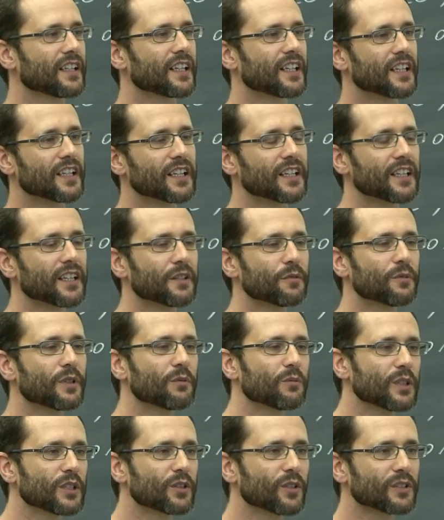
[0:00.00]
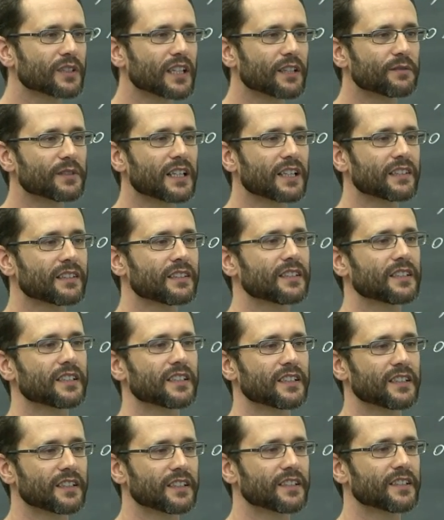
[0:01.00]
uh, when we don't have that,
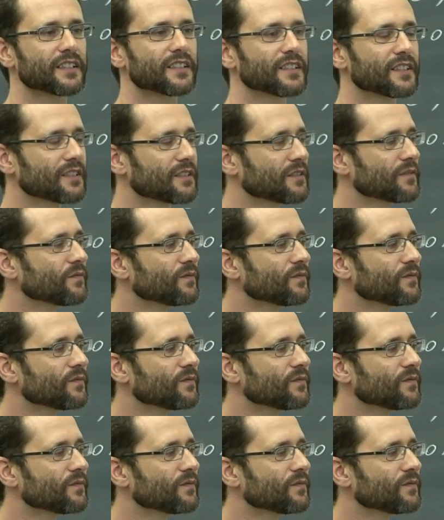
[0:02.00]
uh,